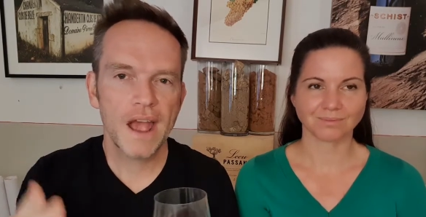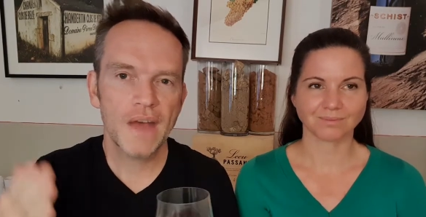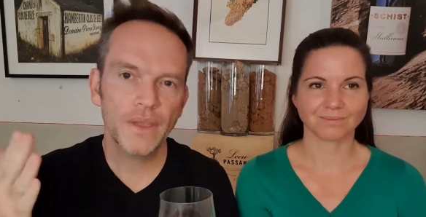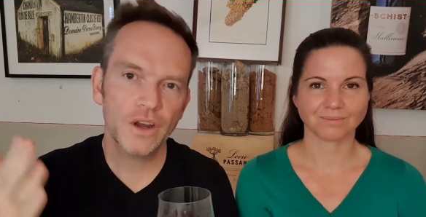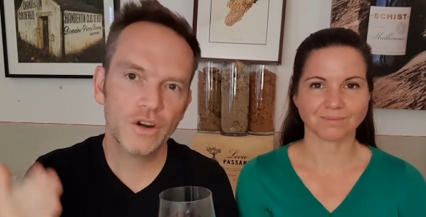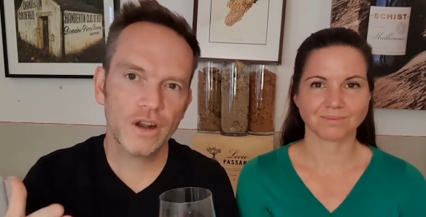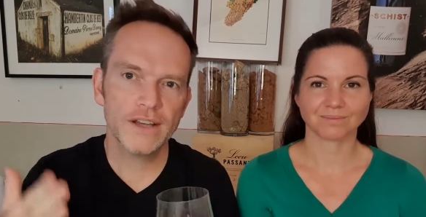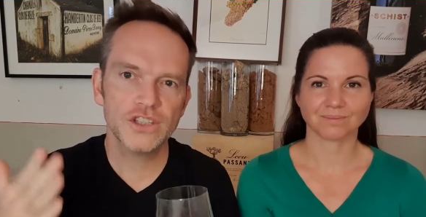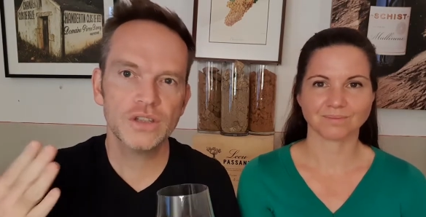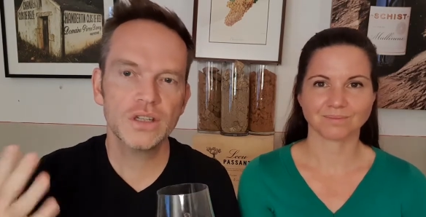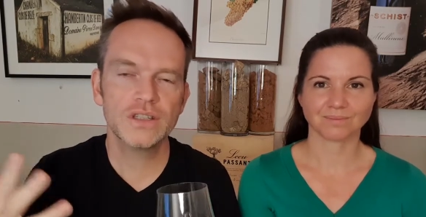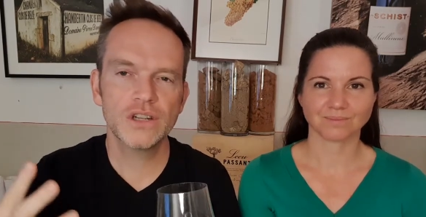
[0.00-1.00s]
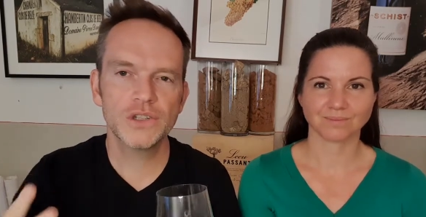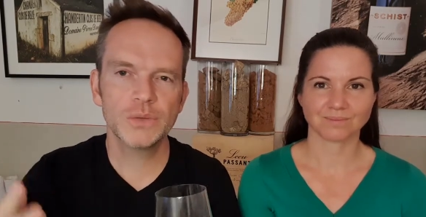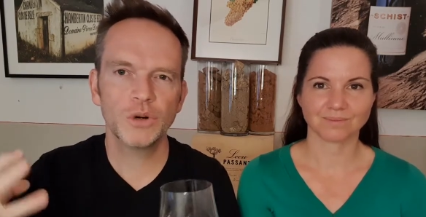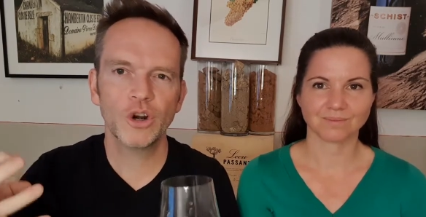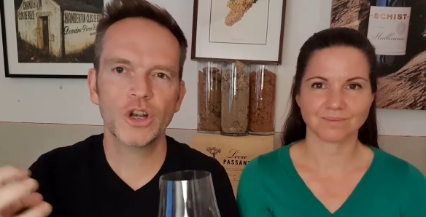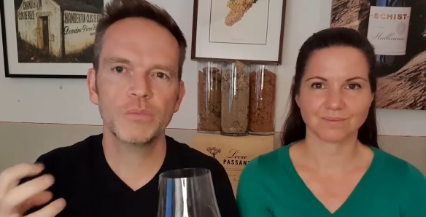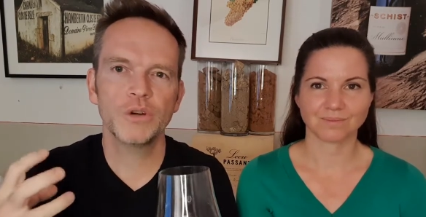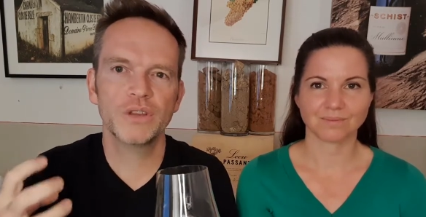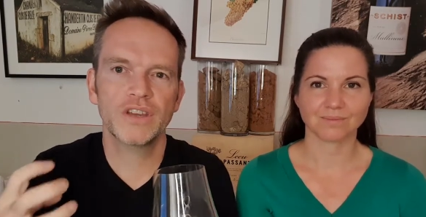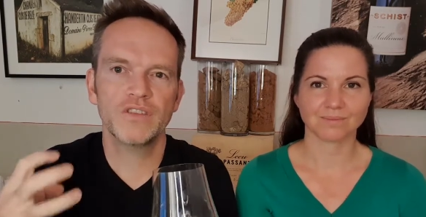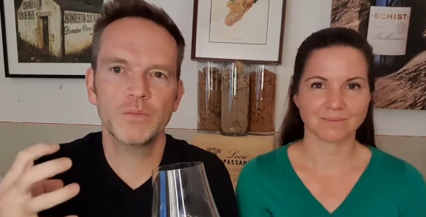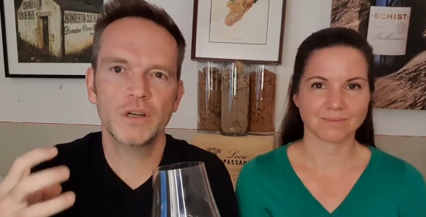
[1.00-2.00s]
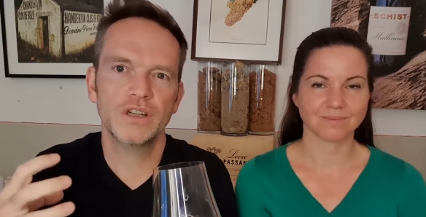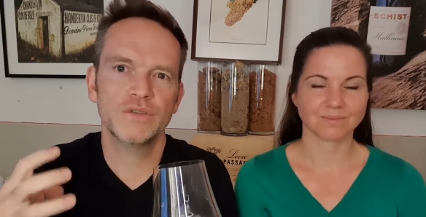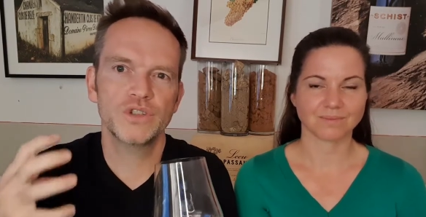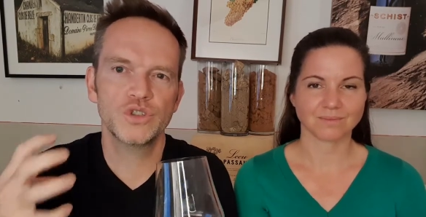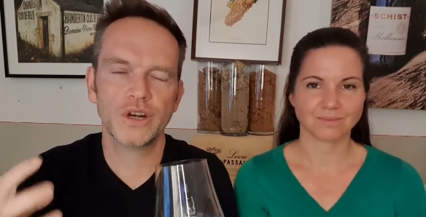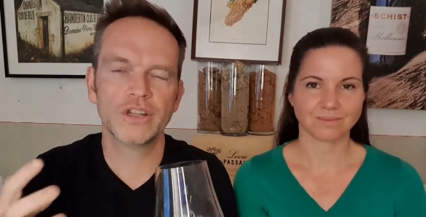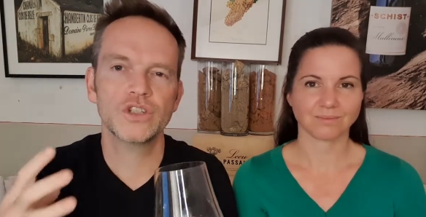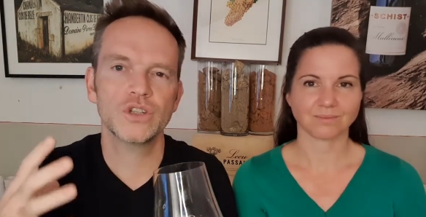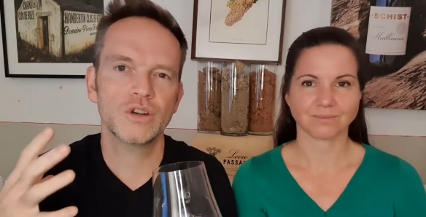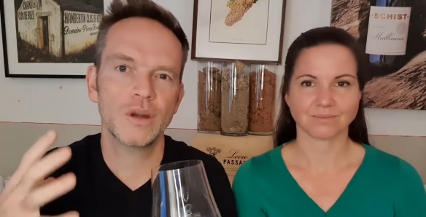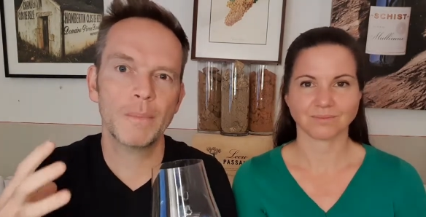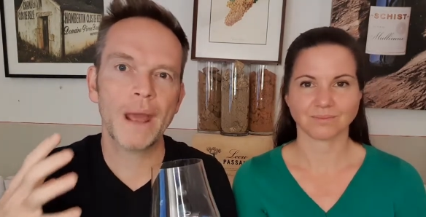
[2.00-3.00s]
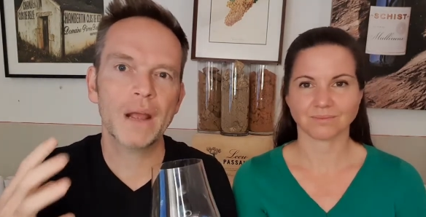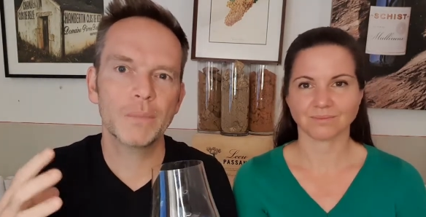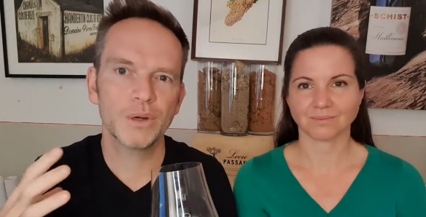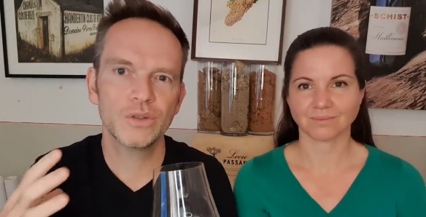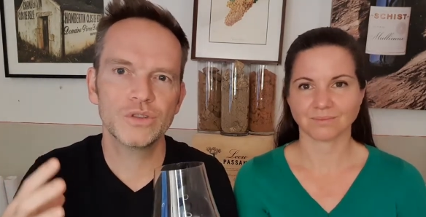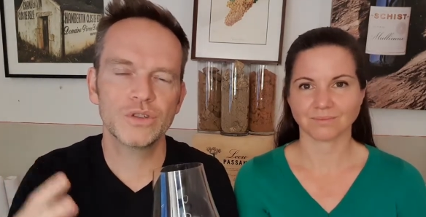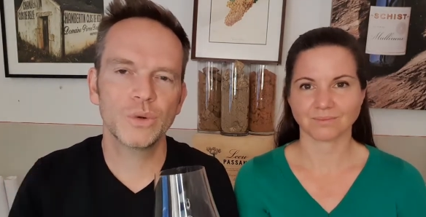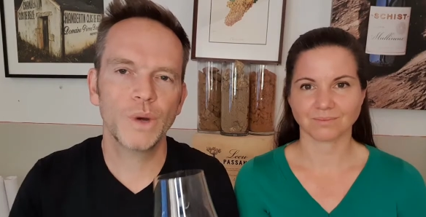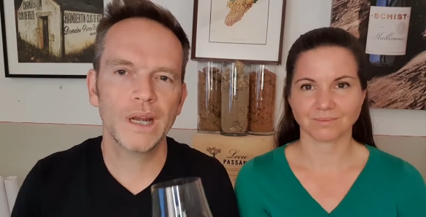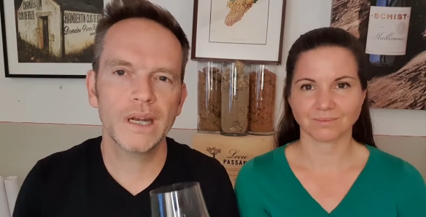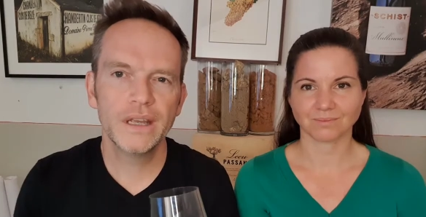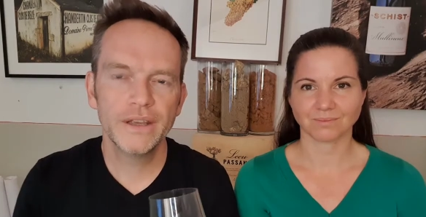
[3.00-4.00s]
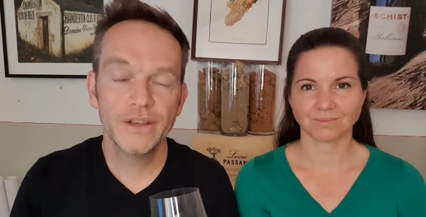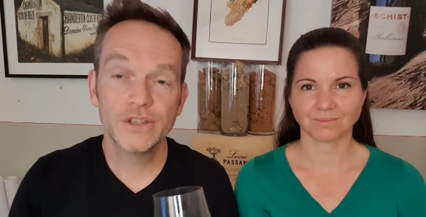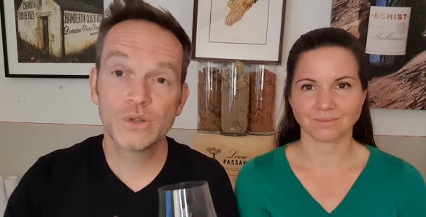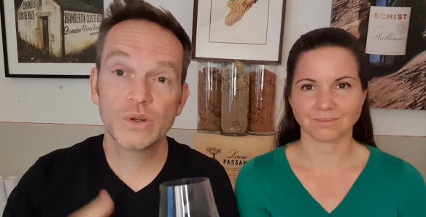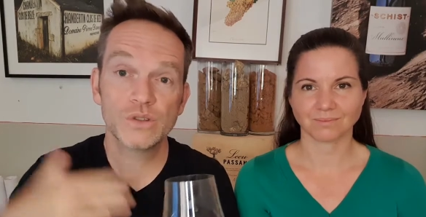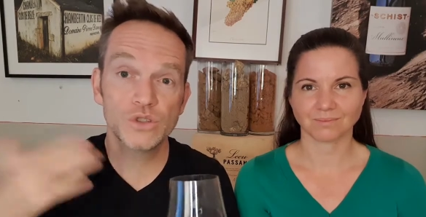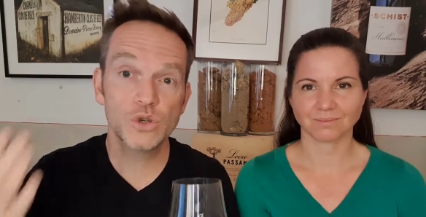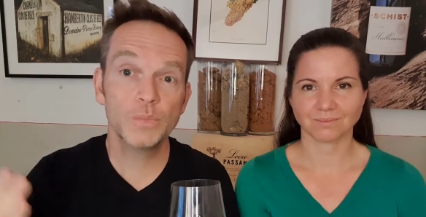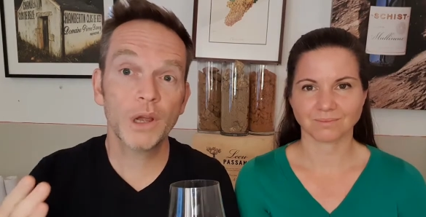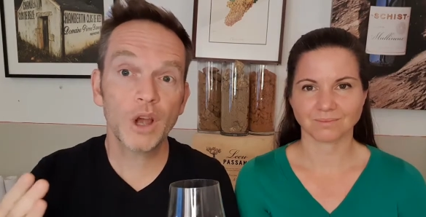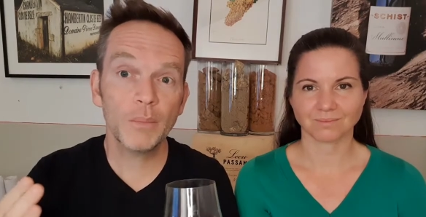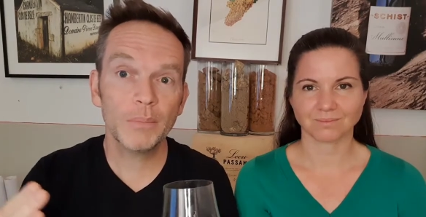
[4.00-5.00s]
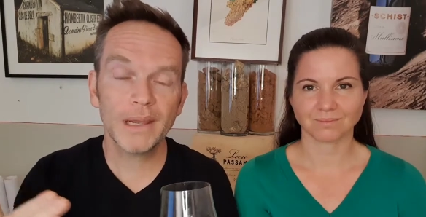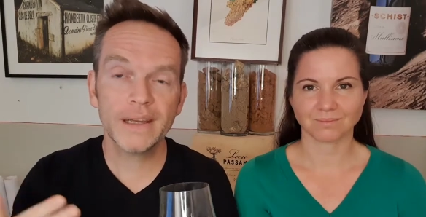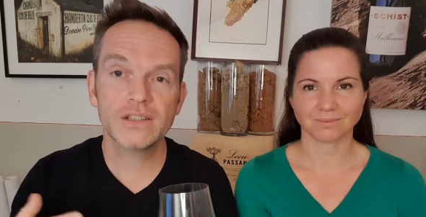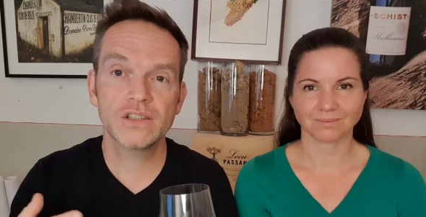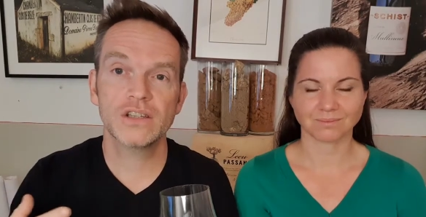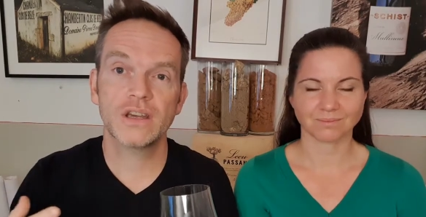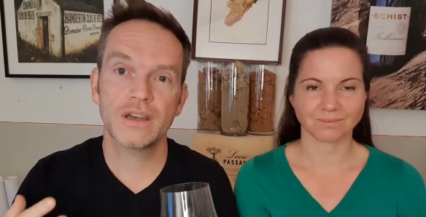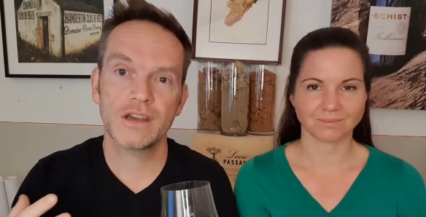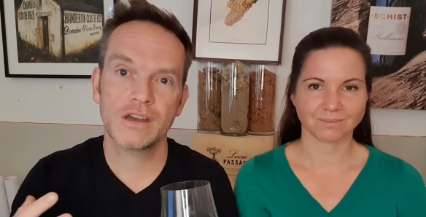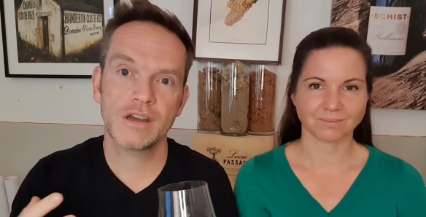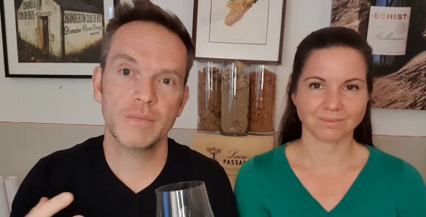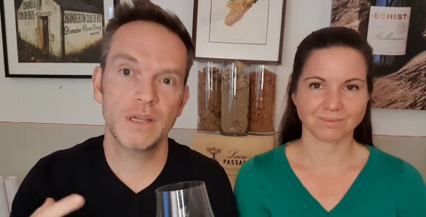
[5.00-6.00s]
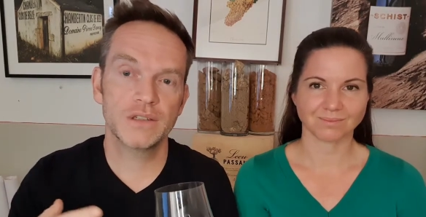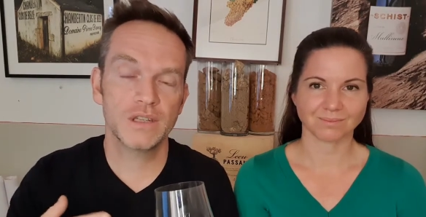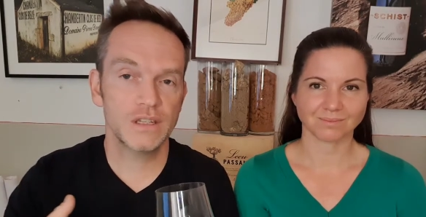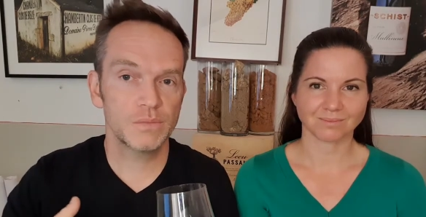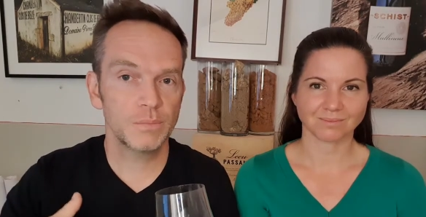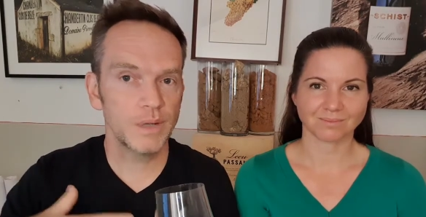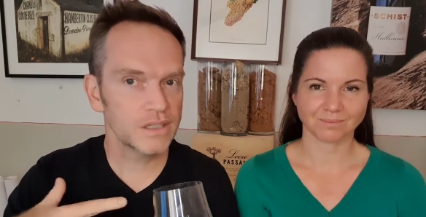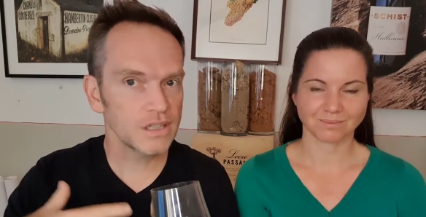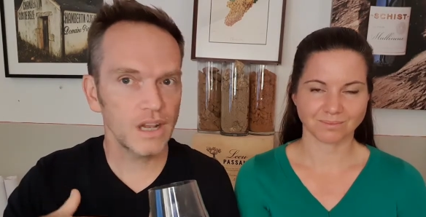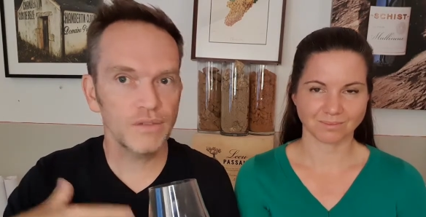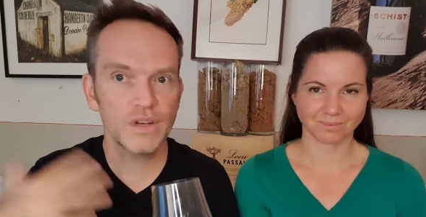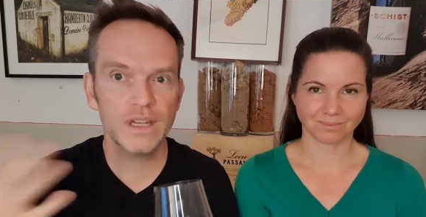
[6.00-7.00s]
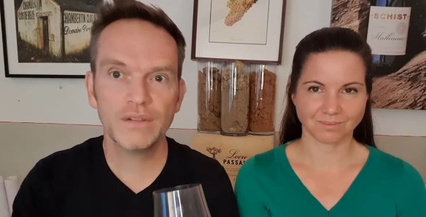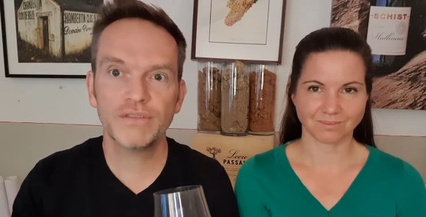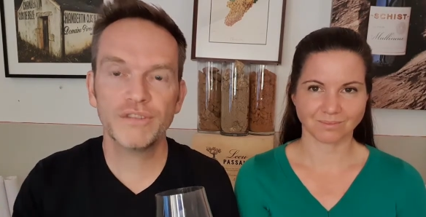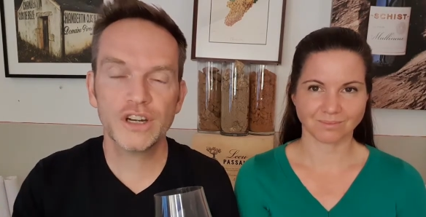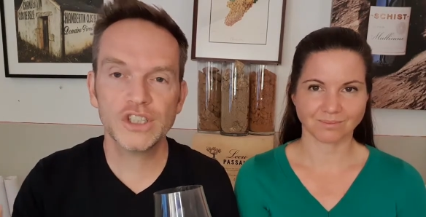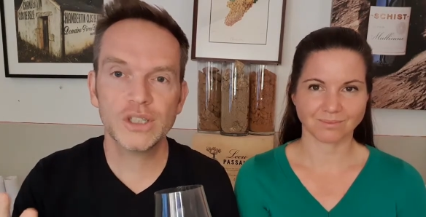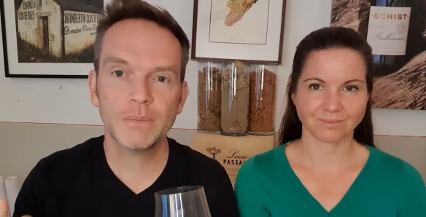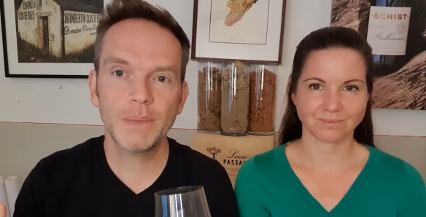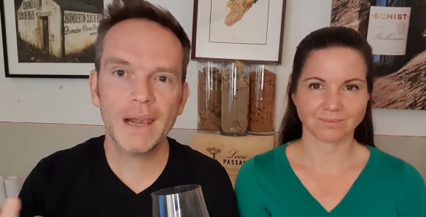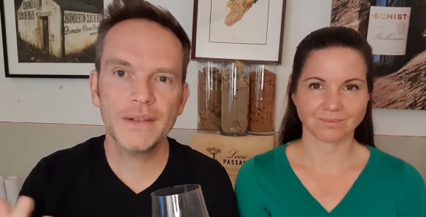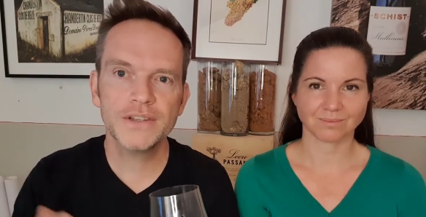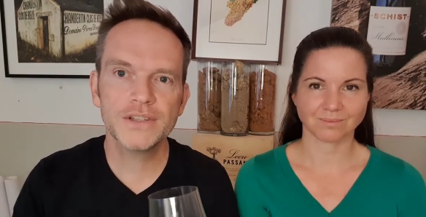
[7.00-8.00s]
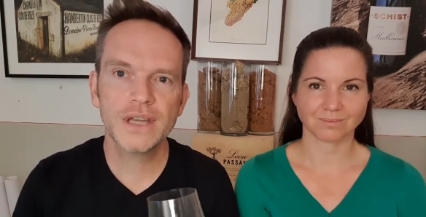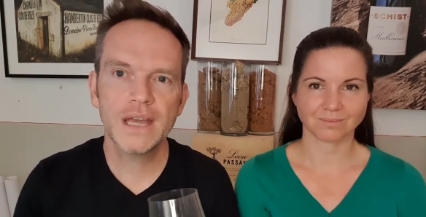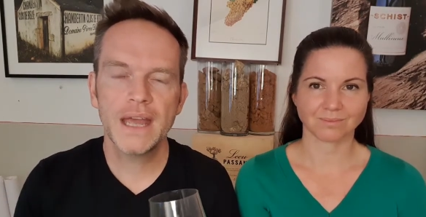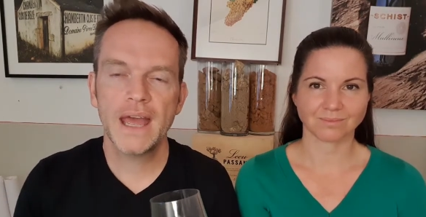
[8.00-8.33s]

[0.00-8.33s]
Speaker 1: And the Grenache and the Tinta Barroca both give a bit of structure and backbone to the wine. So it's super complex. Um, it's, it's, it's lovely and fresh and balanced